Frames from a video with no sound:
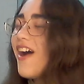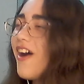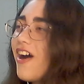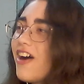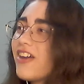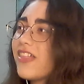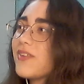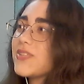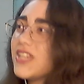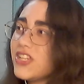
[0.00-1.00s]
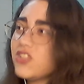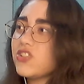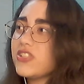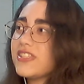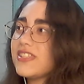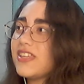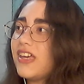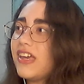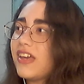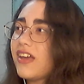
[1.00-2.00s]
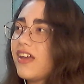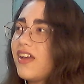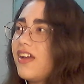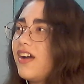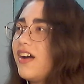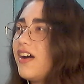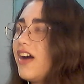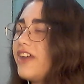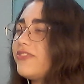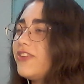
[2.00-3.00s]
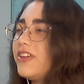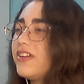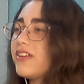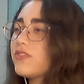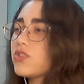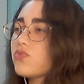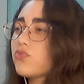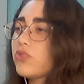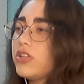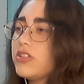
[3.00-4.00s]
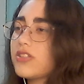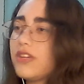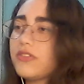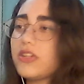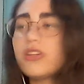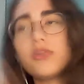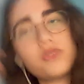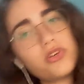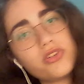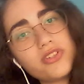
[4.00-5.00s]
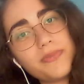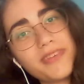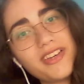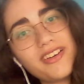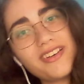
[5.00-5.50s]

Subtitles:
Ah, oh, that was interesting. I feel like I've just rediscovered a new song or something.